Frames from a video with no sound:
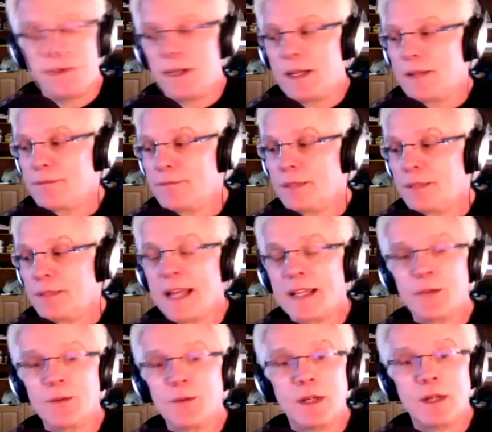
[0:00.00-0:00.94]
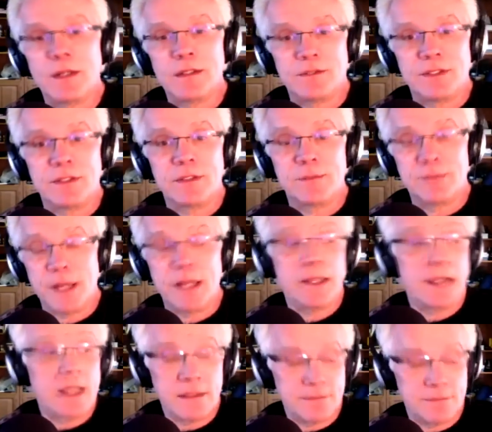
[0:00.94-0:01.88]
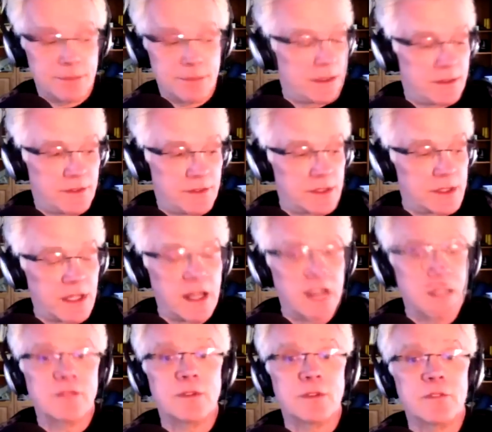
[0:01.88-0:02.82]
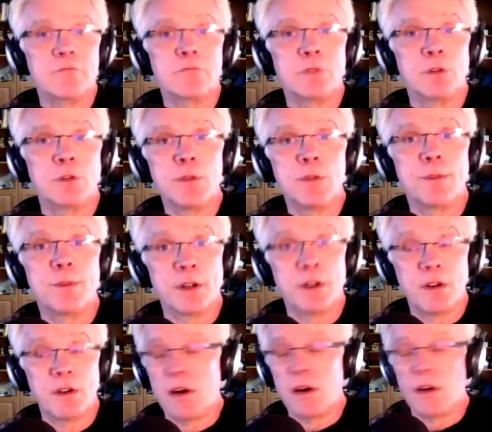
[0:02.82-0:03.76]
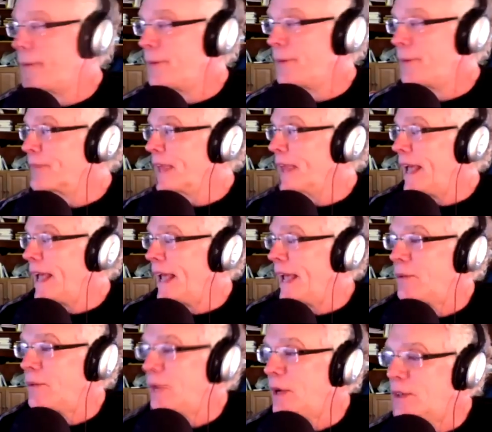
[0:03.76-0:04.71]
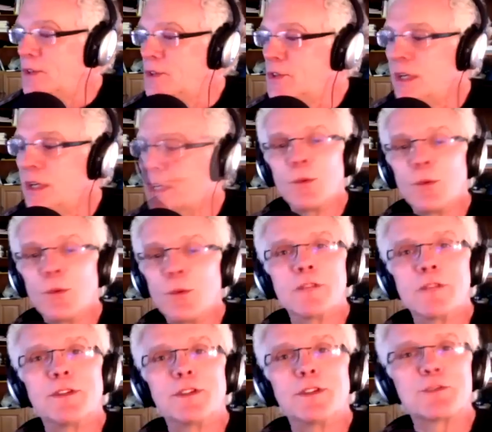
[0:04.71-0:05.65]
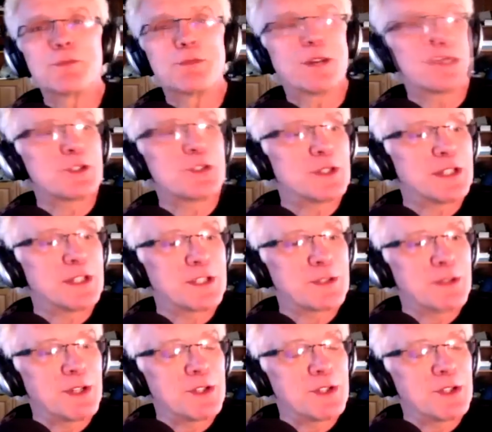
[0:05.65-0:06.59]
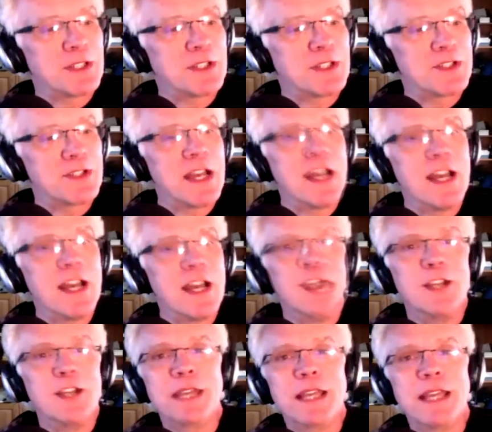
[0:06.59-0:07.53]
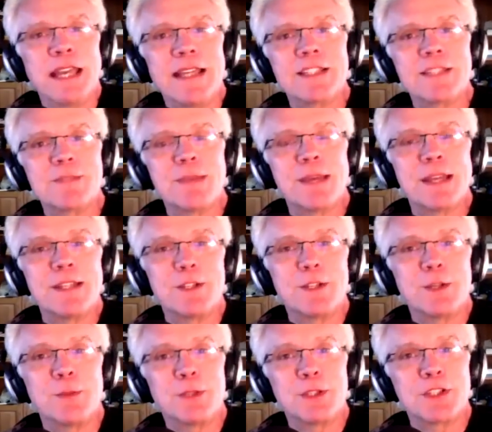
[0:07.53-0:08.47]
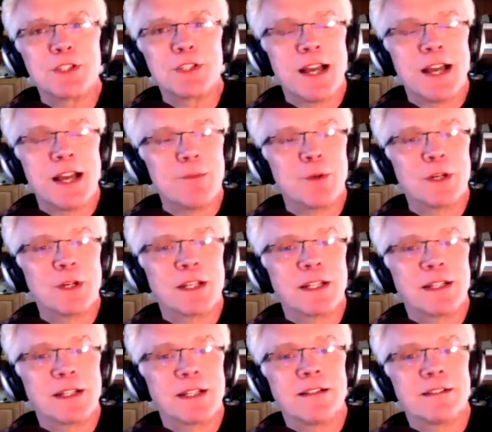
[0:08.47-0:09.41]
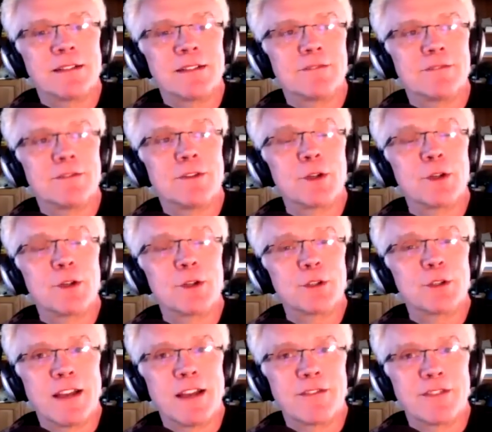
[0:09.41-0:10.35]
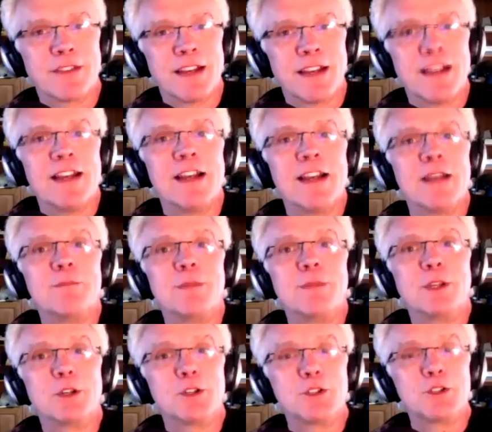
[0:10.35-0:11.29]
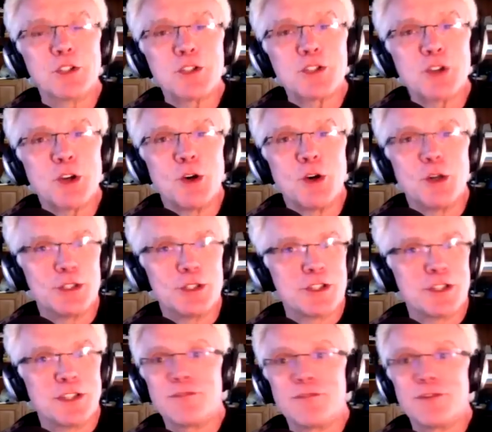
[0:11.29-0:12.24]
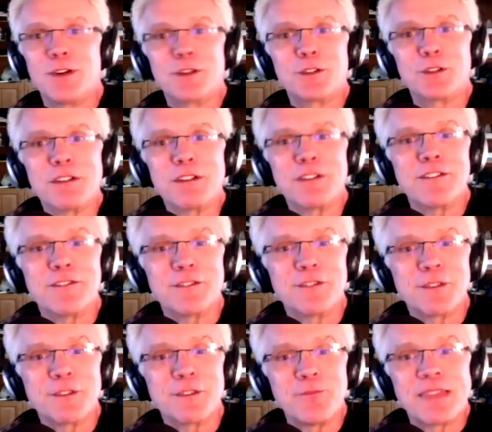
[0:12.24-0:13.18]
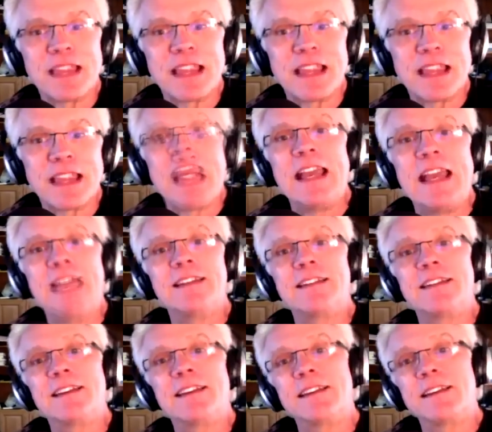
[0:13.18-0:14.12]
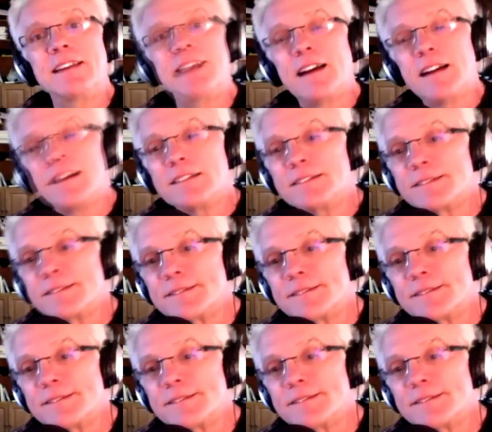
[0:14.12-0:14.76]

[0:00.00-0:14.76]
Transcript: by black and white, by and by photographer Ruth Bernhard, anyway, she had a wonderful expression. An expression is you can't spend too much time working on a photograph because your soul is in the photograph. And you know,